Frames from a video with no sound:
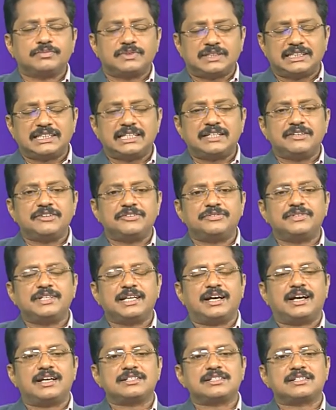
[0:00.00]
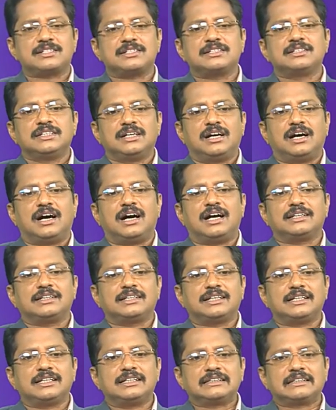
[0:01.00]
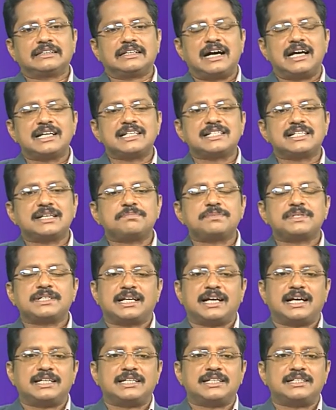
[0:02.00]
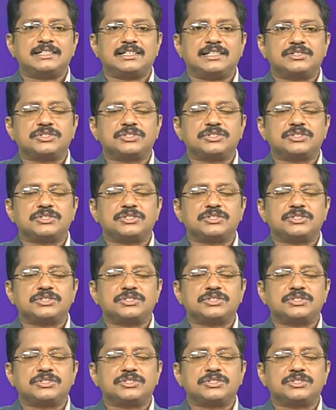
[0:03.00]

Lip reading: if they ask on the concept calendar.